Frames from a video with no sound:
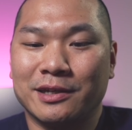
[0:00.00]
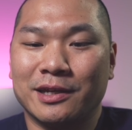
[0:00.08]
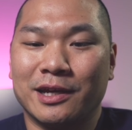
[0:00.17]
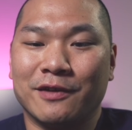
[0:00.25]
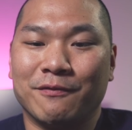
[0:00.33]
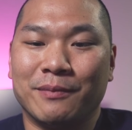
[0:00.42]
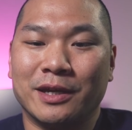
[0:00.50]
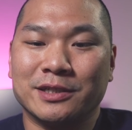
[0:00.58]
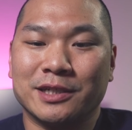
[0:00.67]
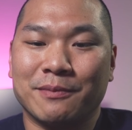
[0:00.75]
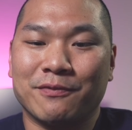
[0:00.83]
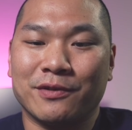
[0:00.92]
kind of
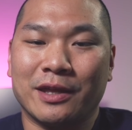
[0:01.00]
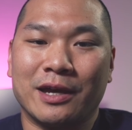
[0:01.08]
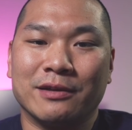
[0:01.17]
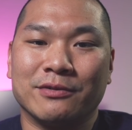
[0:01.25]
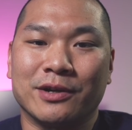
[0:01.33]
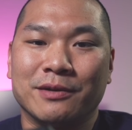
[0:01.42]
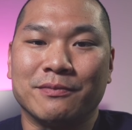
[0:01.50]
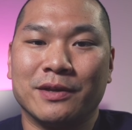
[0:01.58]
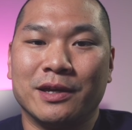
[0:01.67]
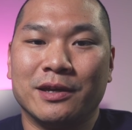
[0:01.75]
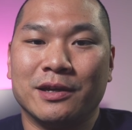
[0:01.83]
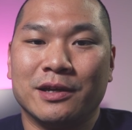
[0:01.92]
makes up for that, right?
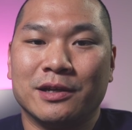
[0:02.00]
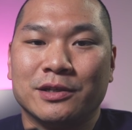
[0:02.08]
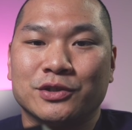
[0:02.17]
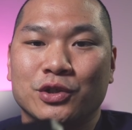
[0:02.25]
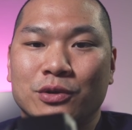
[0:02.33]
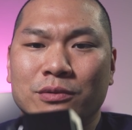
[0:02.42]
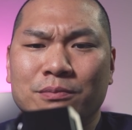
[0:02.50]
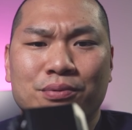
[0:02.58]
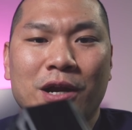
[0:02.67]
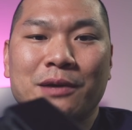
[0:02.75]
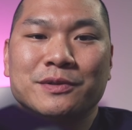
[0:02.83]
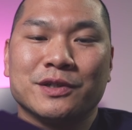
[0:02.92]
So
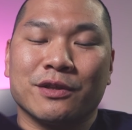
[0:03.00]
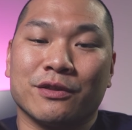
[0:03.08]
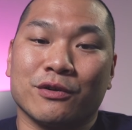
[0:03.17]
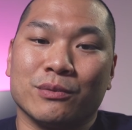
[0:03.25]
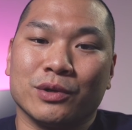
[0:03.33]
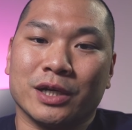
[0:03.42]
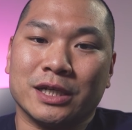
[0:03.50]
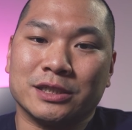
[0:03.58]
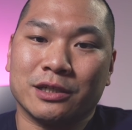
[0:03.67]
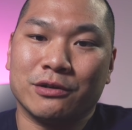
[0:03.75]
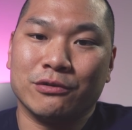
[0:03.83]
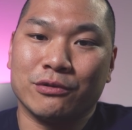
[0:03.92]
props to the thermal guys
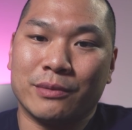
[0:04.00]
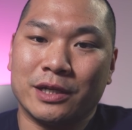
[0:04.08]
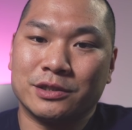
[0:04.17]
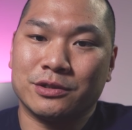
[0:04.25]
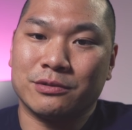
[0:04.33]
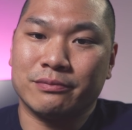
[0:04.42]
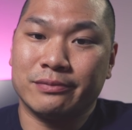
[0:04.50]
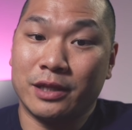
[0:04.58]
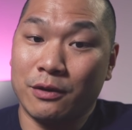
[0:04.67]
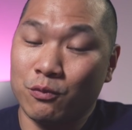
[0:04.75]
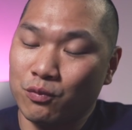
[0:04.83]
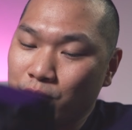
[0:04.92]
at Cooler Master.
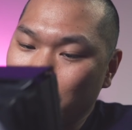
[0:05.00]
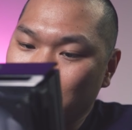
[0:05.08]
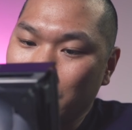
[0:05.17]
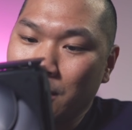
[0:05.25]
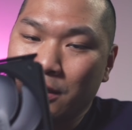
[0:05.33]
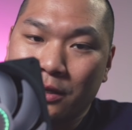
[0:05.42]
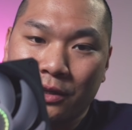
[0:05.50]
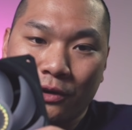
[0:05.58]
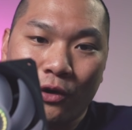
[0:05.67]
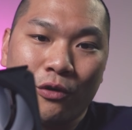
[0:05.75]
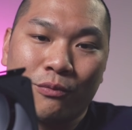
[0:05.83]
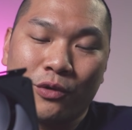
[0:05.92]
They really hit a
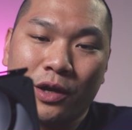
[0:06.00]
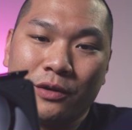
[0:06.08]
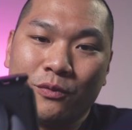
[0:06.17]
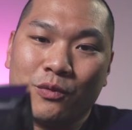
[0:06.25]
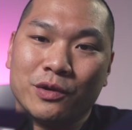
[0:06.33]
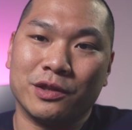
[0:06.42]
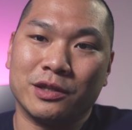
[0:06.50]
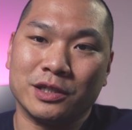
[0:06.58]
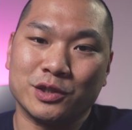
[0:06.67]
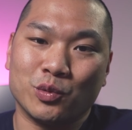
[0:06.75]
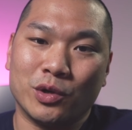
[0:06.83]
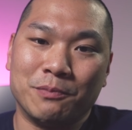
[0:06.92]
home run with
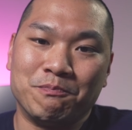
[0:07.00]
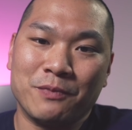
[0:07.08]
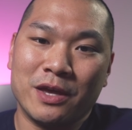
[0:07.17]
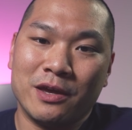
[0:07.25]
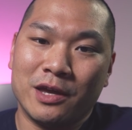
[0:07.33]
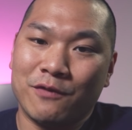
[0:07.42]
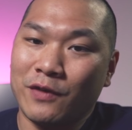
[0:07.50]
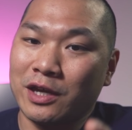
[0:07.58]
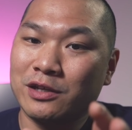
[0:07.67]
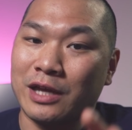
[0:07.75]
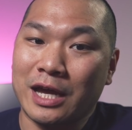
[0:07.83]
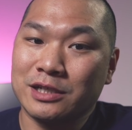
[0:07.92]
this one. If I
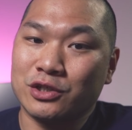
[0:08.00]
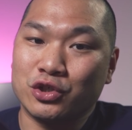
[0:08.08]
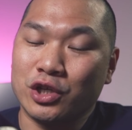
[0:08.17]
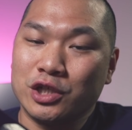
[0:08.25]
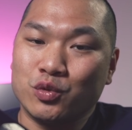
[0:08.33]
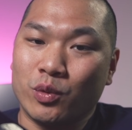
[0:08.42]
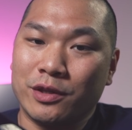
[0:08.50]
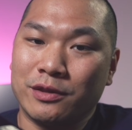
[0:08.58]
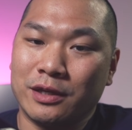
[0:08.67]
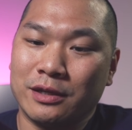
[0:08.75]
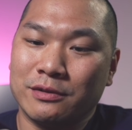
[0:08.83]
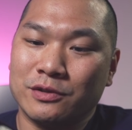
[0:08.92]
could ask to change one
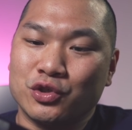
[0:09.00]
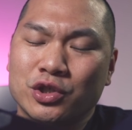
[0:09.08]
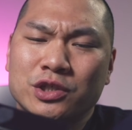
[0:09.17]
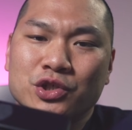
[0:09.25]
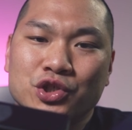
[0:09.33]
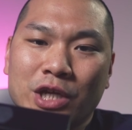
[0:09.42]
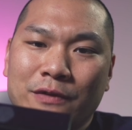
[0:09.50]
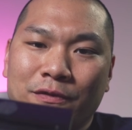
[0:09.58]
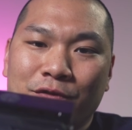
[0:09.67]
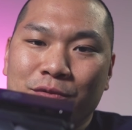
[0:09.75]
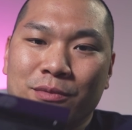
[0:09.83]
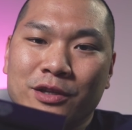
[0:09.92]
thing, just shave a
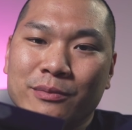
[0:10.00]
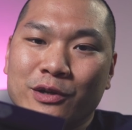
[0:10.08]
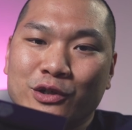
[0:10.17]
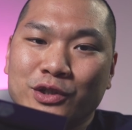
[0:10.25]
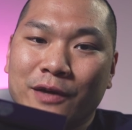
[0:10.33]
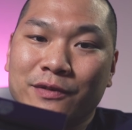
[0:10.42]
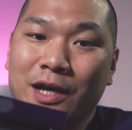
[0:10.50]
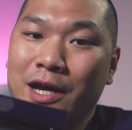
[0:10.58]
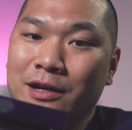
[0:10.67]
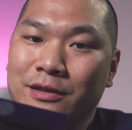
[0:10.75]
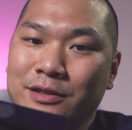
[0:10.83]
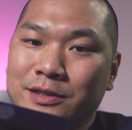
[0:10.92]
few millimeters off the
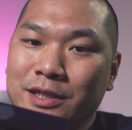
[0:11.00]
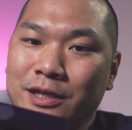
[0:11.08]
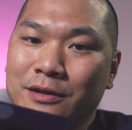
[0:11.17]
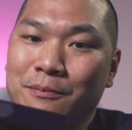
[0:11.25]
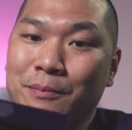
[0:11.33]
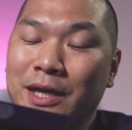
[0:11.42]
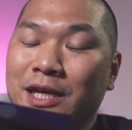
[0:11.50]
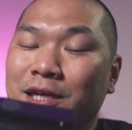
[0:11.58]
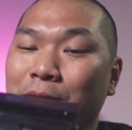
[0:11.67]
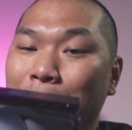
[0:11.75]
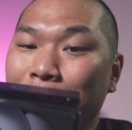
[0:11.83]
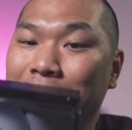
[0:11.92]
height of this thing, make it
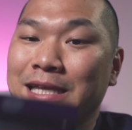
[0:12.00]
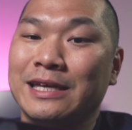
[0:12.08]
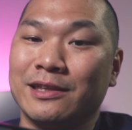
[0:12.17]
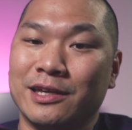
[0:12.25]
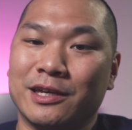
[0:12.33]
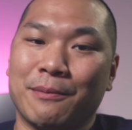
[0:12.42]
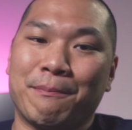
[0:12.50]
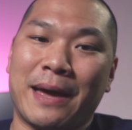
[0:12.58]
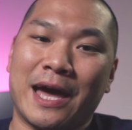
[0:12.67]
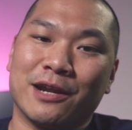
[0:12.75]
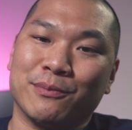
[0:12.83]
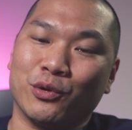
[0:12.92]
completely
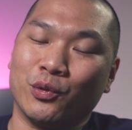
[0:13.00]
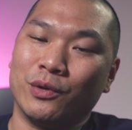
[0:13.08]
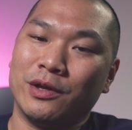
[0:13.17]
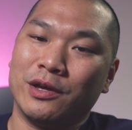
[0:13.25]
compatible